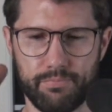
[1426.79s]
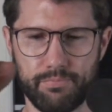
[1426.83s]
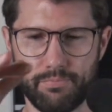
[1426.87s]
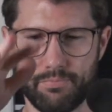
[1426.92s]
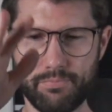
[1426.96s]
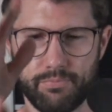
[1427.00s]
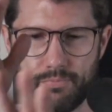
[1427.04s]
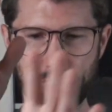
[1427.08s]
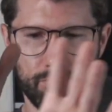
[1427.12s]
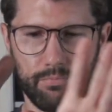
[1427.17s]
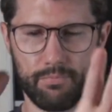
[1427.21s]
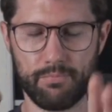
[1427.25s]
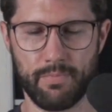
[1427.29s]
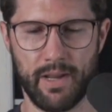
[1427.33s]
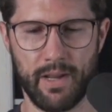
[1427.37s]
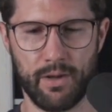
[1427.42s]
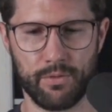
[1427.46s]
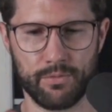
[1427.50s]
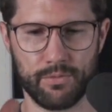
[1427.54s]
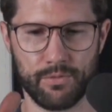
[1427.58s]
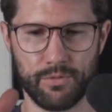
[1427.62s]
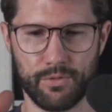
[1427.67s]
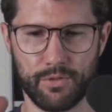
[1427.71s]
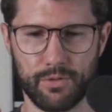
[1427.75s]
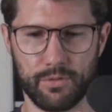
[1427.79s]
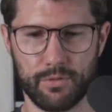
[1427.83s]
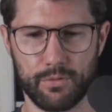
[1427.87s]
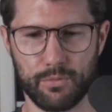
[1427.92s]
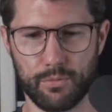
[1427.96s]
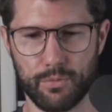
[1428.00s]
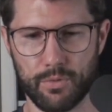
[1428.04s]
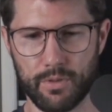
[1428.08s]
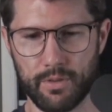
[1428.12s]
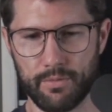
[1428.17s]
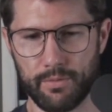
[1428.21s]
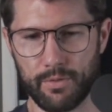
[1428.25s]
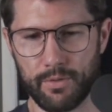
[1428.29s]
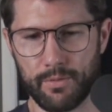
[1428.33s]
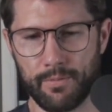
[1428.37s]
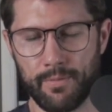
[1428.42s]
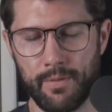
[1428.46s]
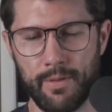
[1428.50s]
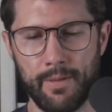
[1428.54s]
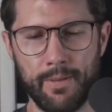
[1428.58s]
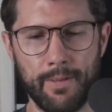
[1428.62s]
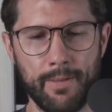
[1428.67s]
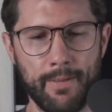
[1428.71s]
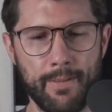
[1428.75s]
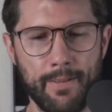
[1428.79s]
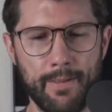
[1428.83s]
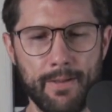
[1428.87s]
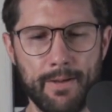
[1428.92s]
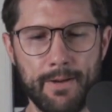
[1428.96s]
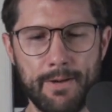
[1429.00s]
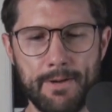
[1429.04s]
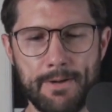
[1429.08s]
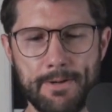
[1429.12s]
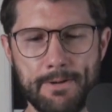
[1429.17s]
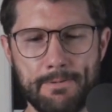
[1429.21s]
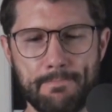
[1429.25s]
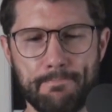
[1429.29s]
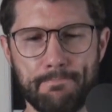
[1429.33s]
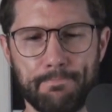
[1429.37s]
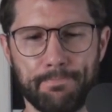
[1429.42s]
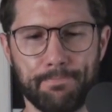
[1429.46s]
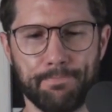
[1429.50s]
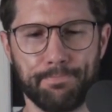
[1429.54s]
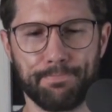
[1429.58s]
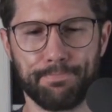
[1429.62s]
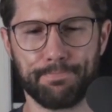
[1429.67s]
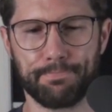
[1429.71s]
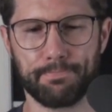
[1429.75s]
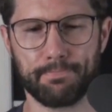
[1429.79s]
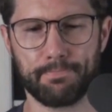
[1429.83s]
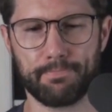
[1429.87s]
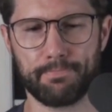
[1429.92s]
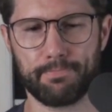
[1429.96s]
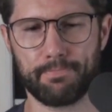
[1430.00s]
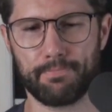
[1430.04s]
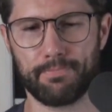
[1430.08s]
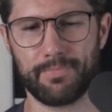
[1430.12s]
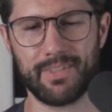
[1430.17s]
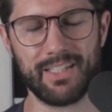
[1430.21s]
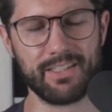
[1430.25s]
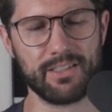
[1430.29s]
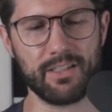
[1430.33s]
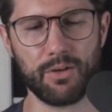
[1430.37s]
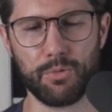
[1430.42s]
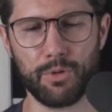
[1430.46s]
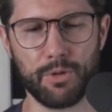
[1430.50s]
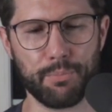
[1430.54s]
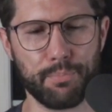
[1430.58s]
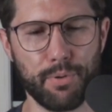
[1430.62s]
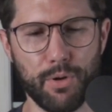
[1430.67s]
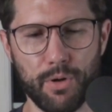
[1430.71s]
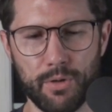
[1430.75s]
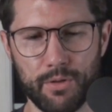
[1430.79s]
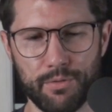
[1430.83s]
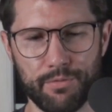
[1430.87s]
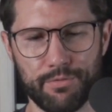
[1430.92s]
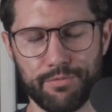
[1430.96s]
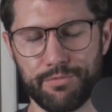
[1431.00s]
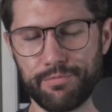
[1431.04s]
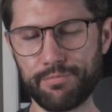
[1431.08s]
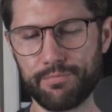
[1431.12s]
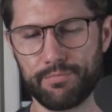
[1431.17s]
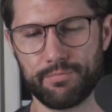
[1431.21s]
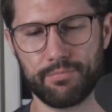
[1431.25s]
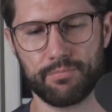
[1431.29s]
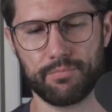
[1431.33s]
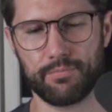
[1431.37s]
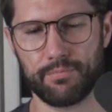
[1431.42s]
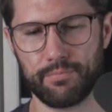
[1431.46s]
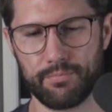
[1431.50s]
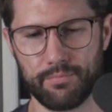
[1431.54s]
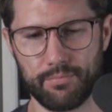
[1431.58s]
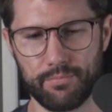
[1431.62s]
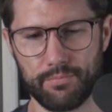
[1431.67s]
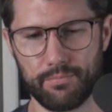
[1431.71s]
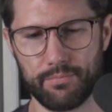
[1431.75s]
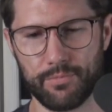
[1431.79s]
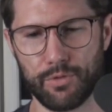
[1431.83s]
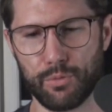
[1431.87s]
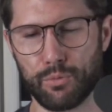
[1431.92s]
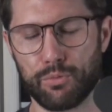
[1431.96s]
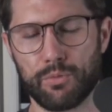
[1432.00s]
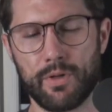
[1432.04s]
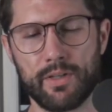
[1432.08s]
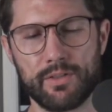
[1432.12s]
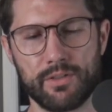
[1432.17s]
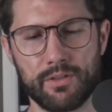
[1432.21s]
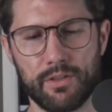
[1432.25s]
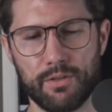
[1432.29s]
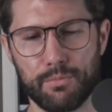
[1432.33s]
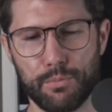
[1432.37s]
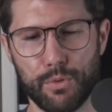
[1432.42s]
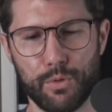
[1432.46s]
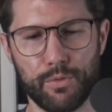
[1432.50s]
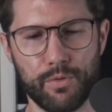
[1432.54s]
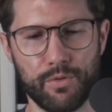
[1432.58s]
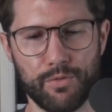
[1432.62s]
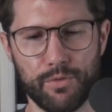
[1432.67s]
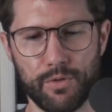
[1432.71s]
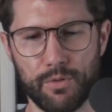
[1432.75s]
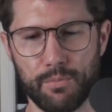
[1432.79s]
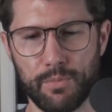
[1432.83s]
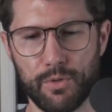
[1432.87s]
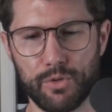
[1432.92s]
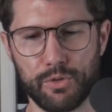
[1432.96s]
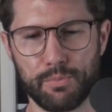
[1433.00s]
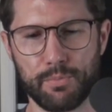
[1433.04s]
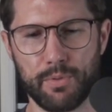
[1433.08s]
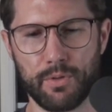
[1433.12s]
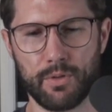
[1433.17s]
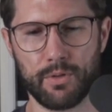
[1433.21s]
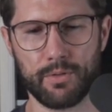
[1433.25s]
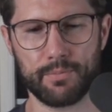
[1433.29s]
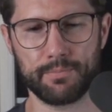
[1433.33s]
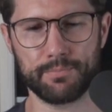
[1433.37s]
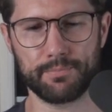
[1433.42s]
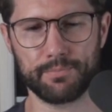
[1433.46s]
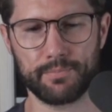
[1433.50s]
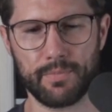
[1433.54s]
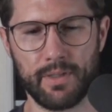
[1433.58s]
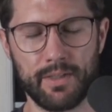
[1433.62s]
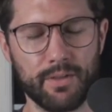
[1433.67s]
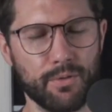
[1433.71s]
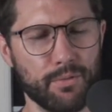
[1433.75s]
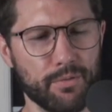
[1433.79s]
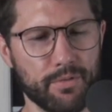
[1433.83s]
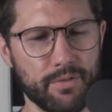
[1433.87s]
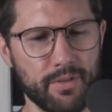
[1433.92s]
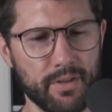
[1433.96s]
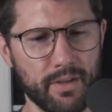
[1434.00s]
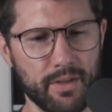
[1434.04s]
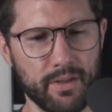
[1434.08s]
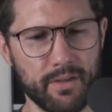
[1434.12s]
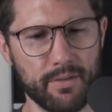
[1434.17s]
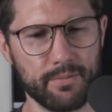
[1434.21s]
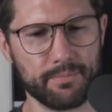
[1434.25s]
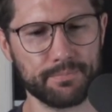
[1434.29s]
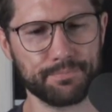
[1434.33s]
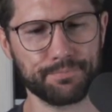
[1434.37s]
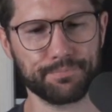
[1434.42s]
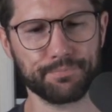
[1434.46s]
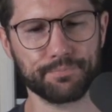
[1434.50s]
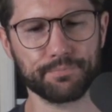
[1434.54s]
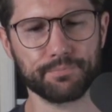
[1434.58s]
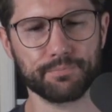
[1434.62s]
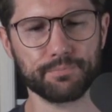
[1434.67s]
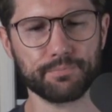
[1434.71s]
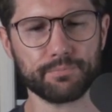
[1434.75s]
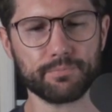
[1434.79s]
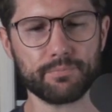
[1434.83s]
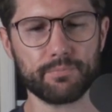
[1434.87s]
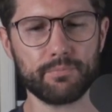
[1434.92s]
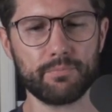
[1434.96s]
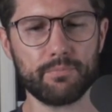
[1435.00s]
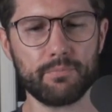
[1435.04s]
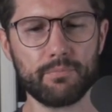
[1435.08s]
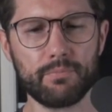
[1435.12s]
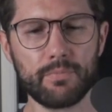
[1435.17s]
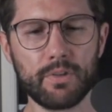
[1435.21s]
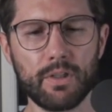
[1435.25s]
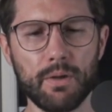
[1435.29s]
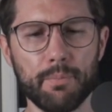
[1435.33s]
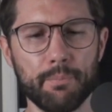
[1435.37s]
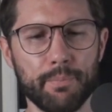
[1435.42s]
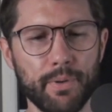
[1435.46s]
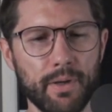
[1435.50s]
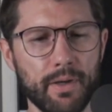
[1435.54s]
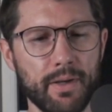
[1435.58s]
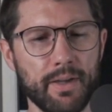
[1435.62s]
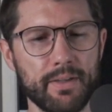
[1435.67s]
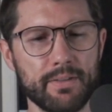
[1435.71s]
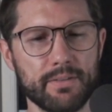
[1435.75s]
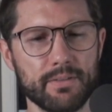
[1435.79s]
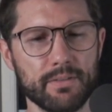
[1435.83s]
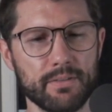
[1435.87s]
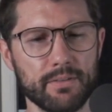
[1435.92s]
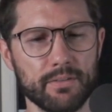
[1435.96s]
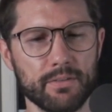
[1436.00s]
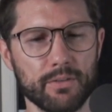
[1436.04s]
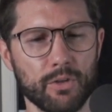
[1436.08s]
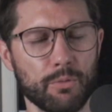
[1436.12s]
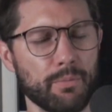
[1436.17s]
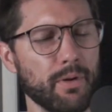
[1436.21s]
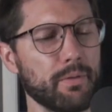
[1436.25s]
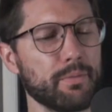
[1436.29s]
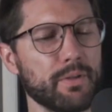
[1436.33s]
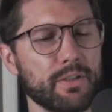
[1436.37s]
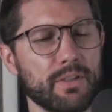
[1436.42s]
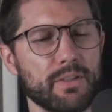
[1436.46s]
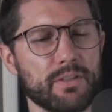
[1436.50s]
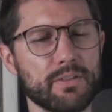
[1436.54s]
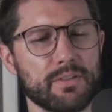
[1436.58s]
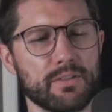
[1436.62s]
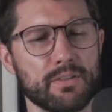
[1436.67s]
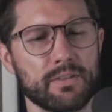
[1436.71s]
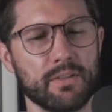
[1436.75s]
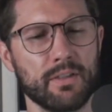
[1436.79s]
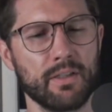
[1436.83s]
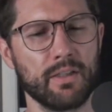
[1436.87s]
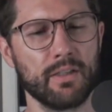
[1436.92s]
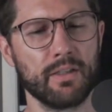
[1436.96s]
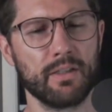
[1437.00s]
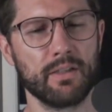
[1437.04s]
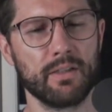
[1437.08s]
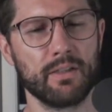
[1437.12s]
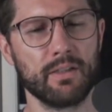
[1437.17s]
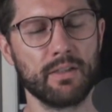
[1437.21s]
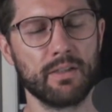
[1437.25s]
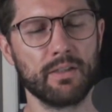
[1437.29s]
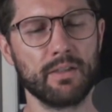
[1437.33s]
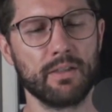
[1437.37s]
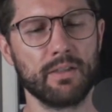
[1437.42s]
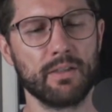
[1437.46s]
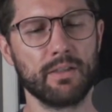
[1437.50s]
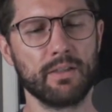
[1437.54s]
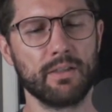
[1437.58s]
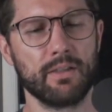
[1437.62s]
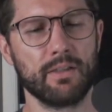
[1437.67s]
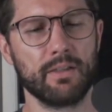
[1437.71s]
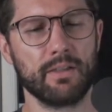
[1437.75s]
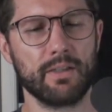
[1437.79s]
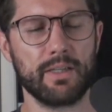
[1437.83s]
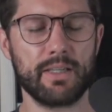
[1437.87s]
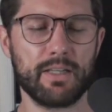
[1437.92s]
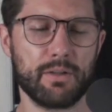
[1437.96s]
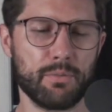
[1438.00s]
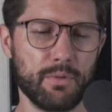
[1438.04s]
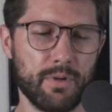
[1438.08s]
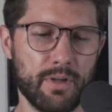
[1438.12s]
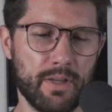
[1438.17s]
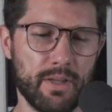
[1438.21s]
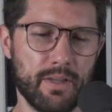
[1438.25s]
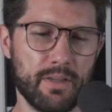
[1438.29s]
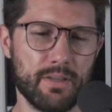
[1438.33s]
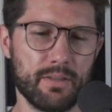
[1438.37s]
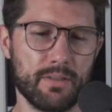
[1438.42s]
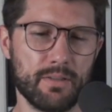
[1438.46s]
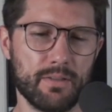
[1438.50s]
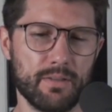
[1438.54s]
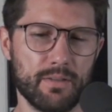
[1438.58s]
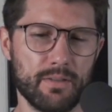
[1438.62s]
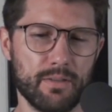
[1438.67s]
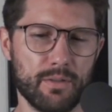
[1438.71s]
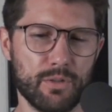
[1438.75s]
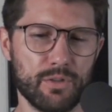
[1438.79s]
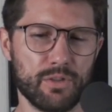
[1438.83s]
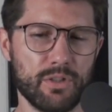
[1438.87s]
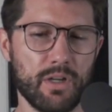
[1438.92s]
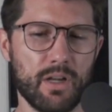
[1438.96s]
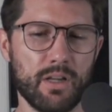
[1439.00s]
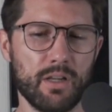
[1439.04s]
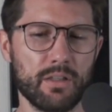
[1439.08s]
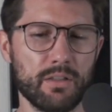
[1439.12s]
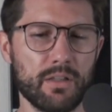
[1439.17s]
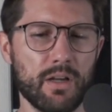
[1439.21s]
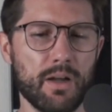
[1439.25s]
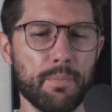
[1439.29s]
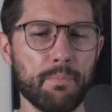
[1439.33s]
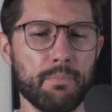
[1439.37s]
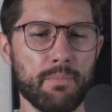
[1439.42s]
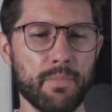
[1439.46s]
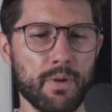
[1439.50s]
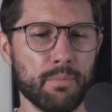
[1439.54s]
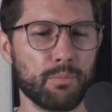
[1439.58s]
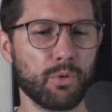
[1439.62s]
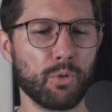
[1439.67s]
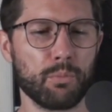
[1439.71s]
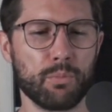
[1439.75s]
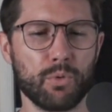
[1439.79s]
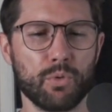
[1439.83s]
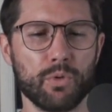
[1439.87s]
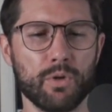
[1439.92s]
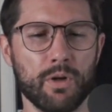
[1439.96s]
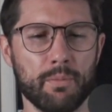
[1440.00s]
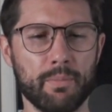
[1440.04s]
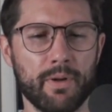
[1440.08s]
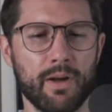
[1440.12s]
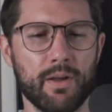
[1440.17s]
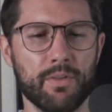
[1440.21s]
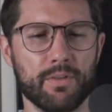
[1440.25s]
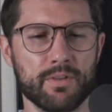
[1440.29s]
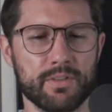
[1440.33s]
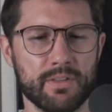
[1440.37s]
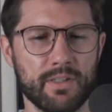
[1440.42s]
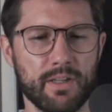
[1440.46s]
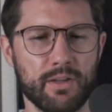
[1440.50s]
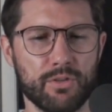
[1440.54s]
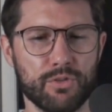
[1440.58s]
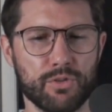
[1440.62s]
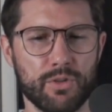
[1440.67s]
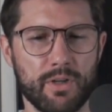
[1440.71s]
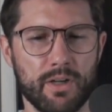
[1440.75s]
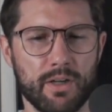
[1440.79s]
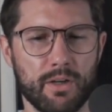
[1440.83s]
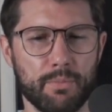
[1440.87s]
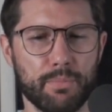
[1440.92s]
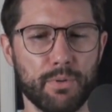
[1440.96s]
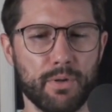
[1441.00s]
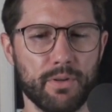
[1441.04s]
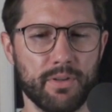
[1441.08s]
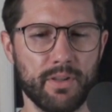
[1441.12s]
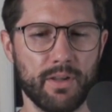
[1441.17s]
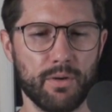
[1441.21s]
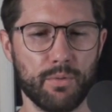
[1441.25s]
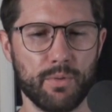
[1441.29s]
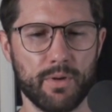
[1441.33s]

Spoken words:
mountains or whatever. That's not really part of the rest of the movie for the most part, I don't think. But, or maybe it is. Anyway, there's not a lot memorable about the soundtrack, I'll put it that way.